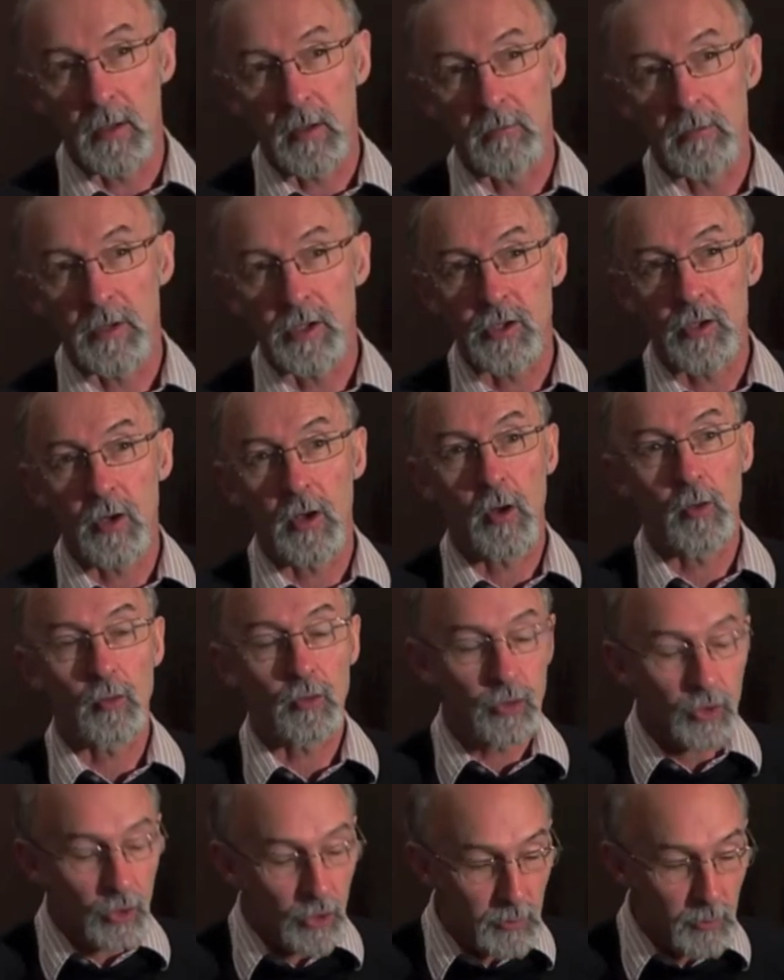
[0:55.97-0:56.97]
original old
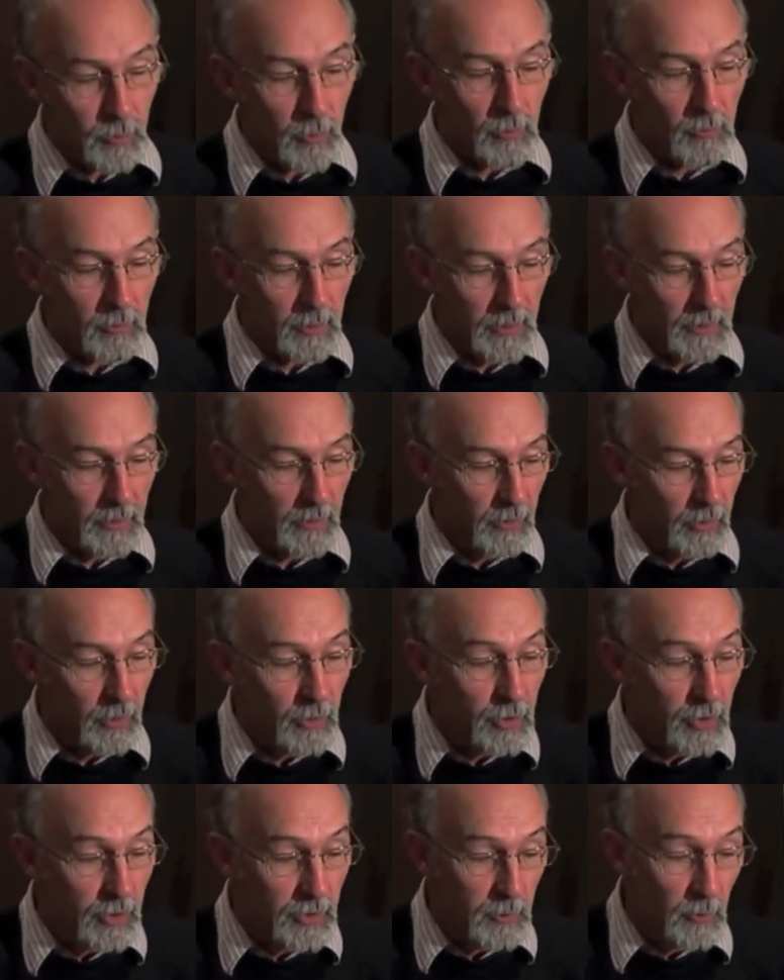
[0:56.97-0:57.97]
church building and the new
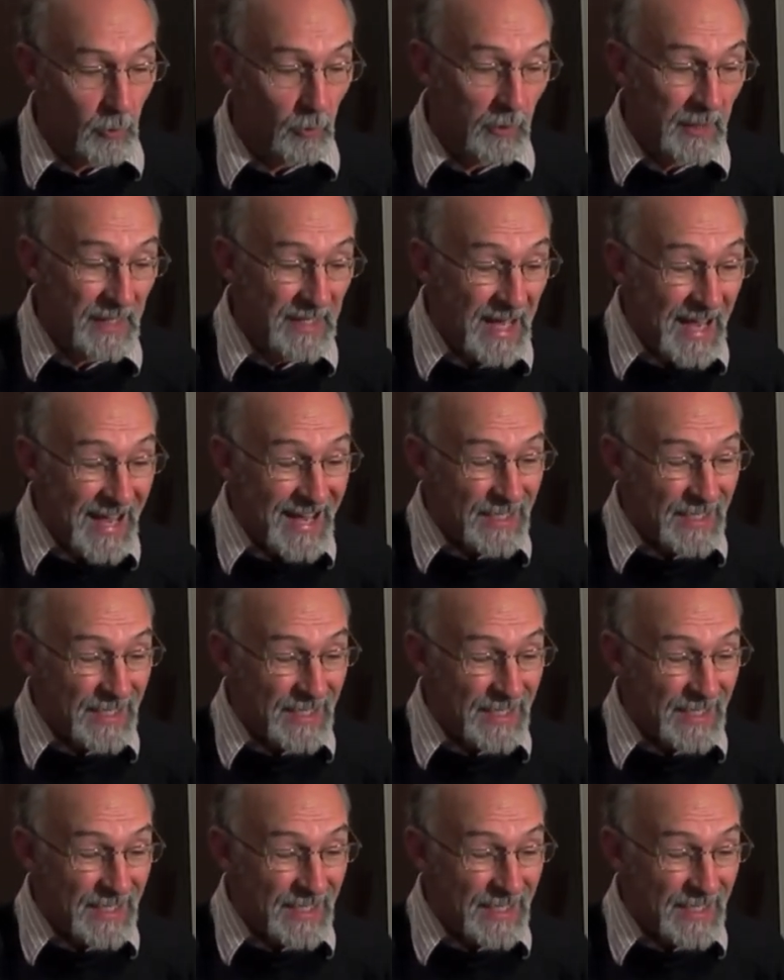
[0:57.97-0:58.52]
church building.